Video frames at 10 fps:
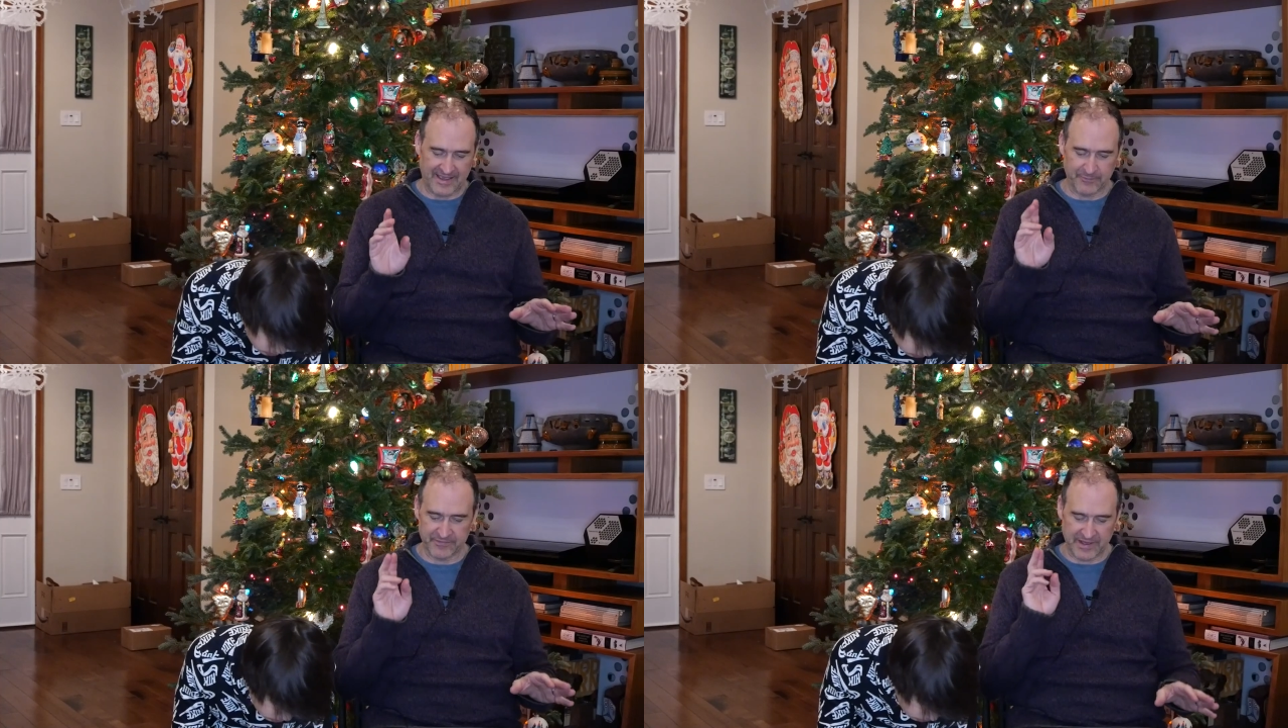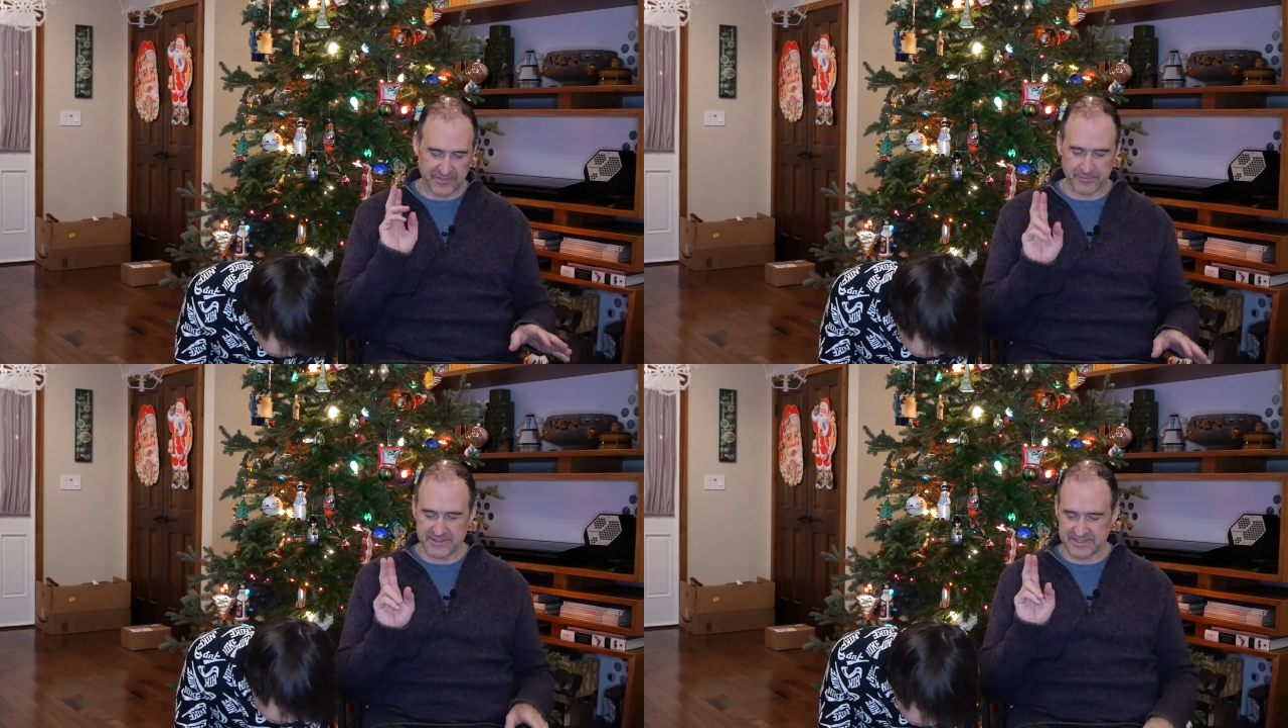And we've
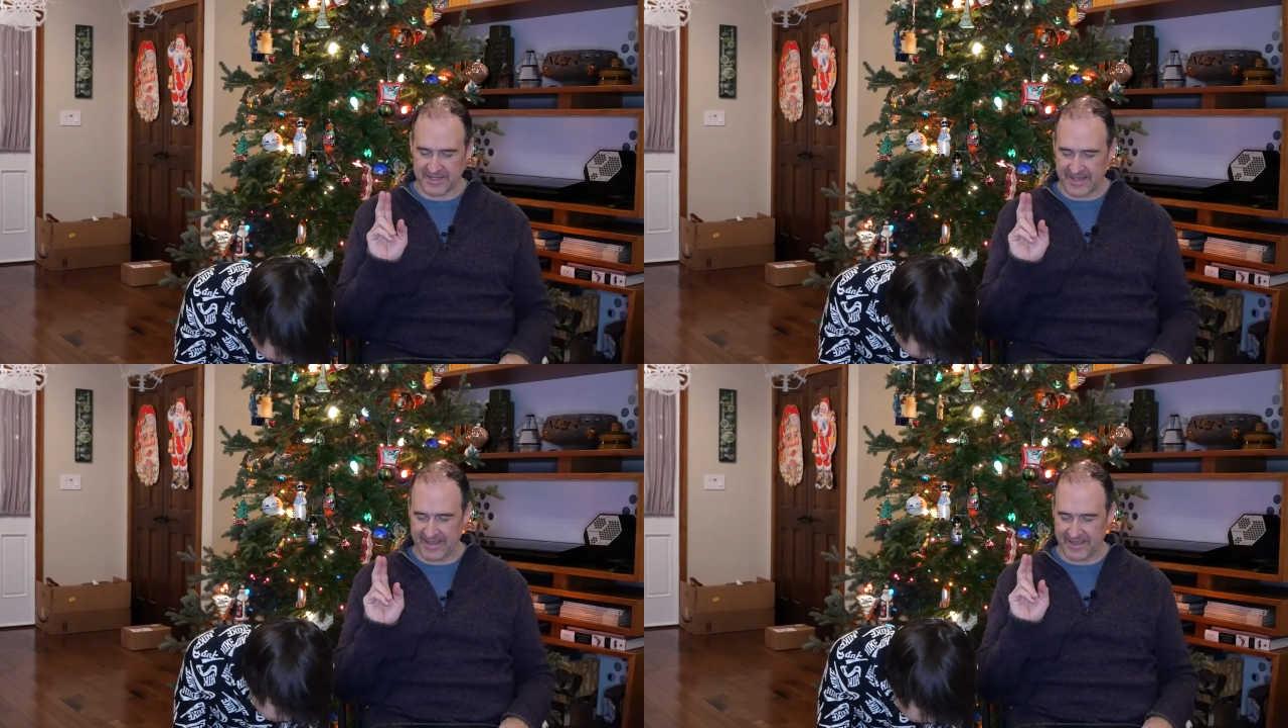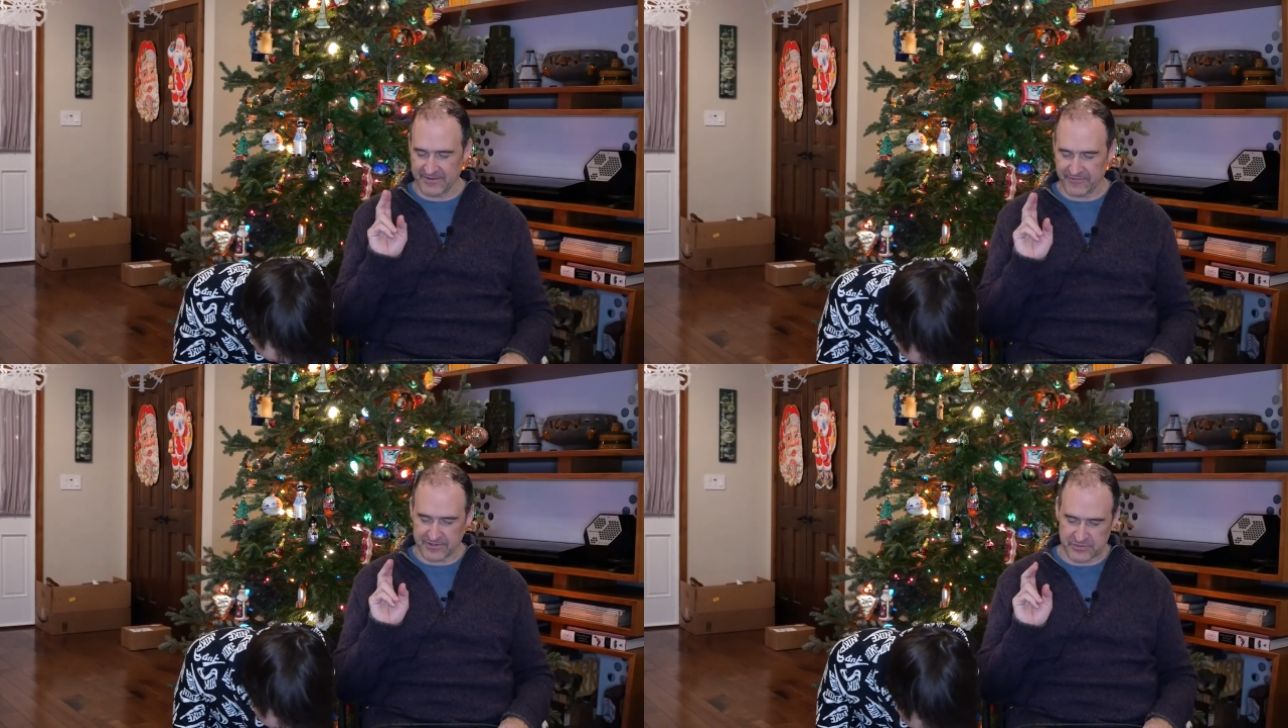got three today.
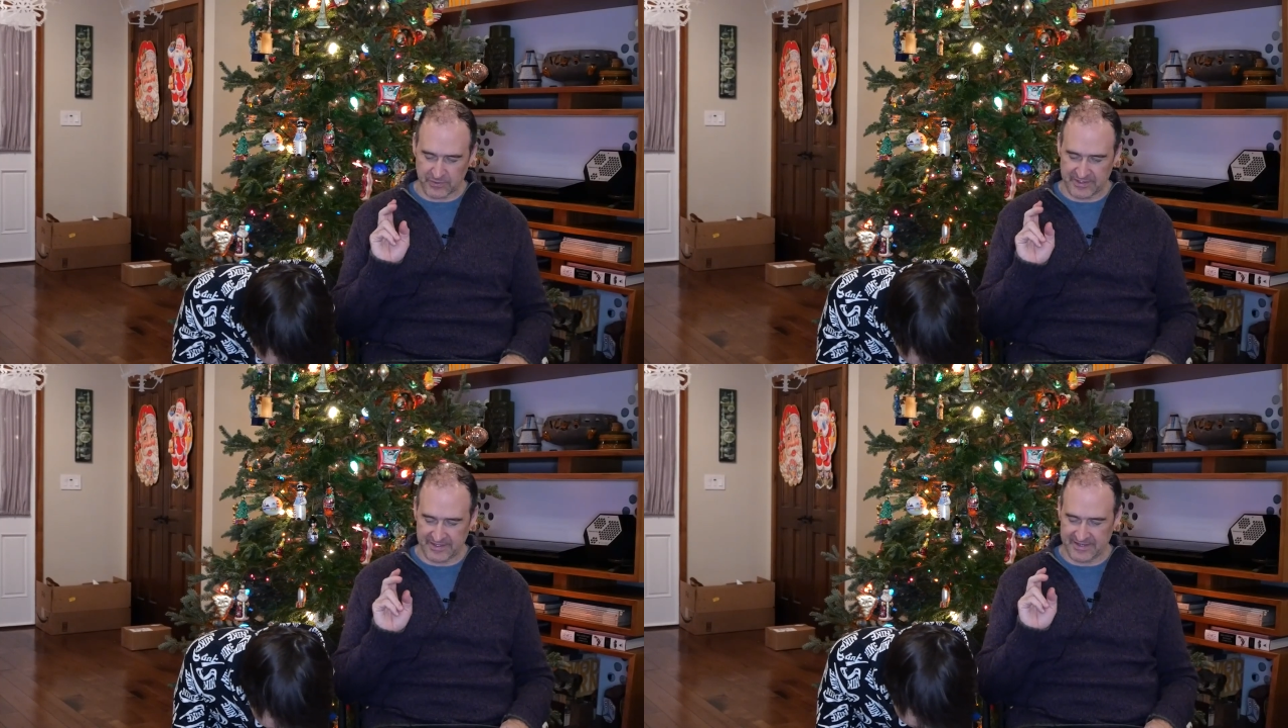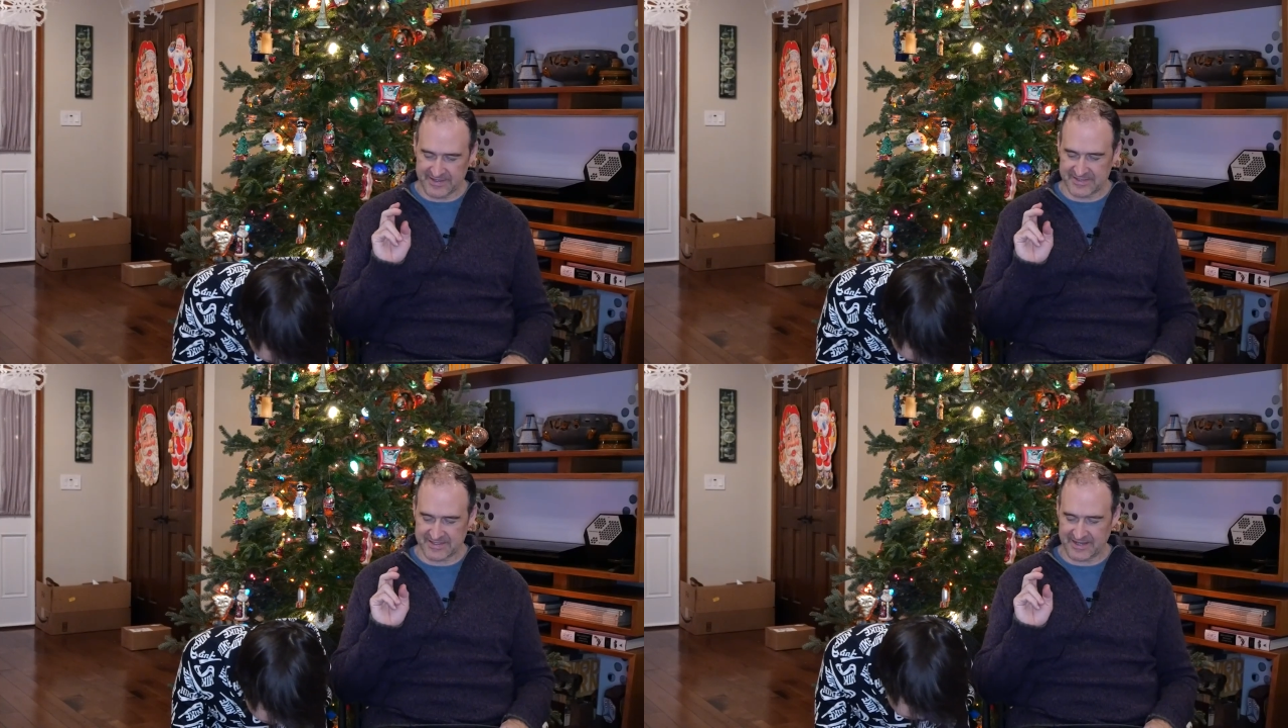And the first one
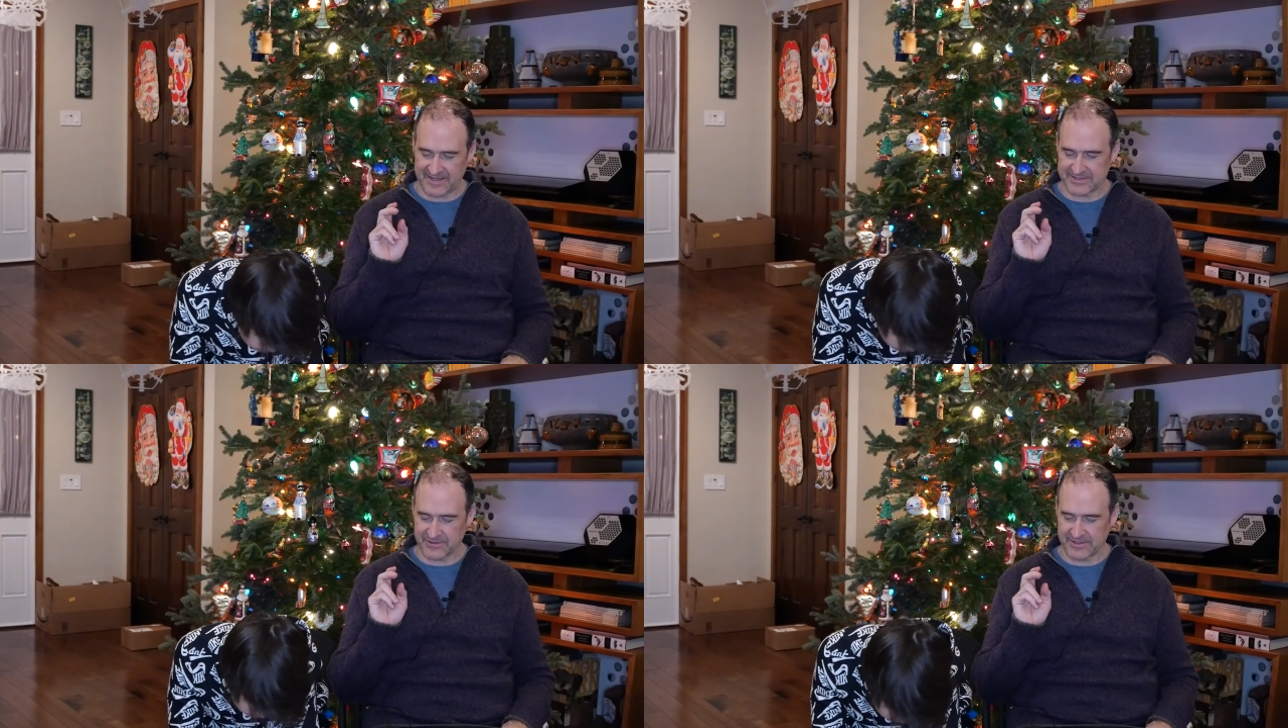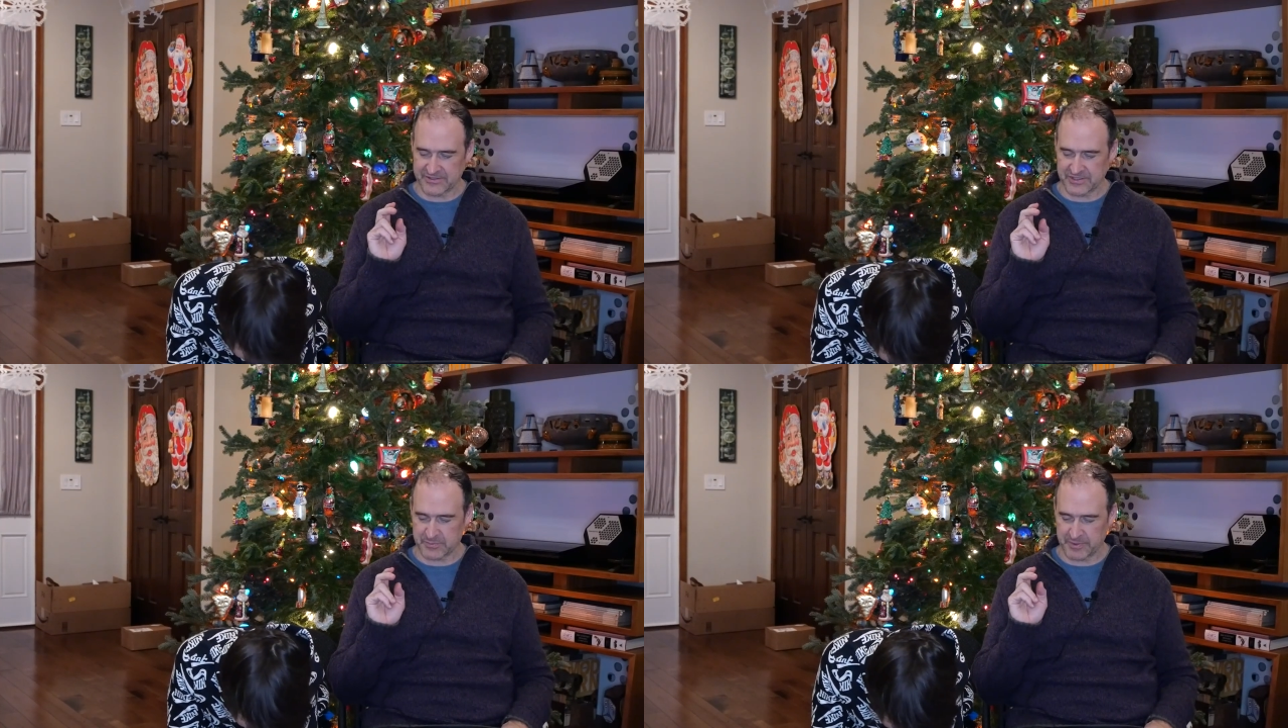is that Enzo
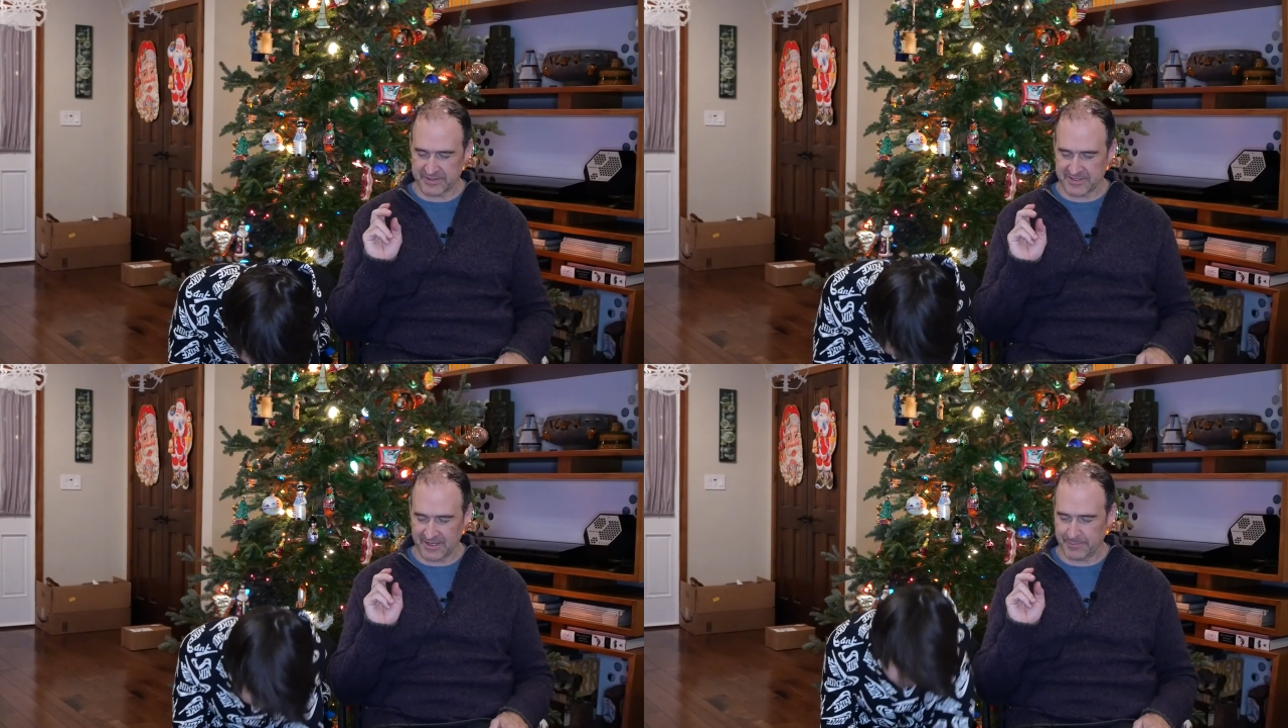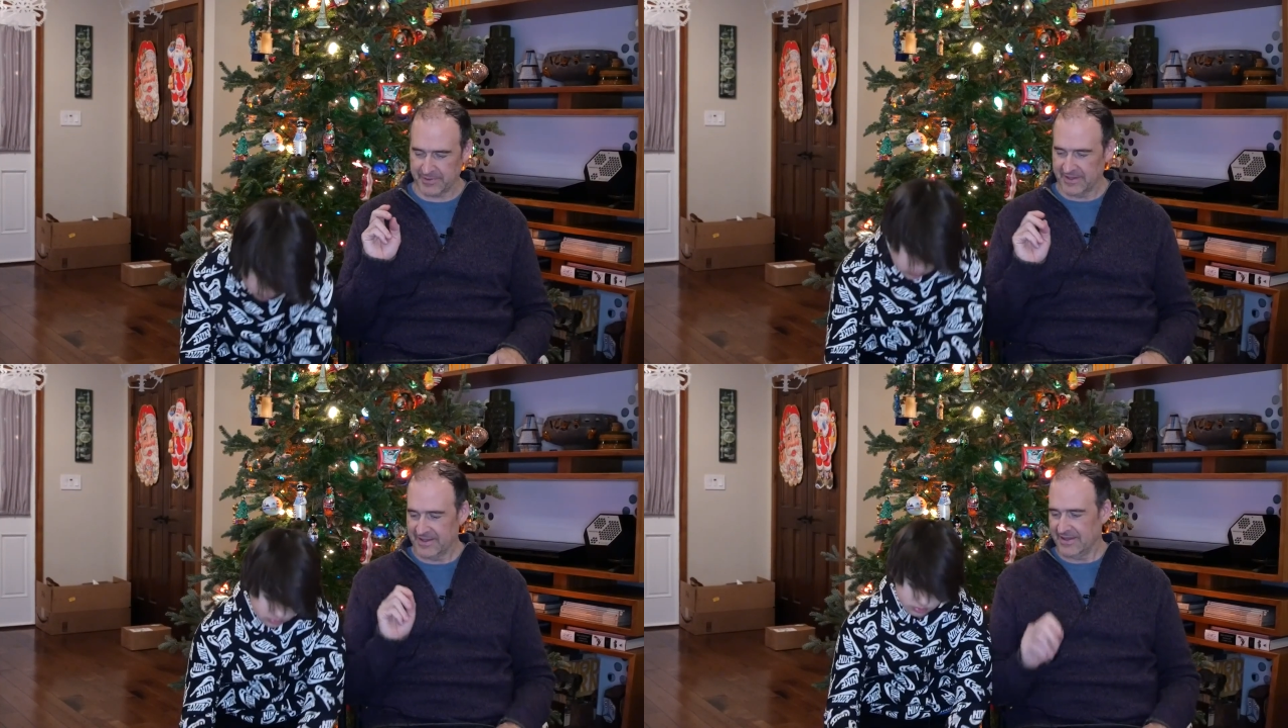has just picked up.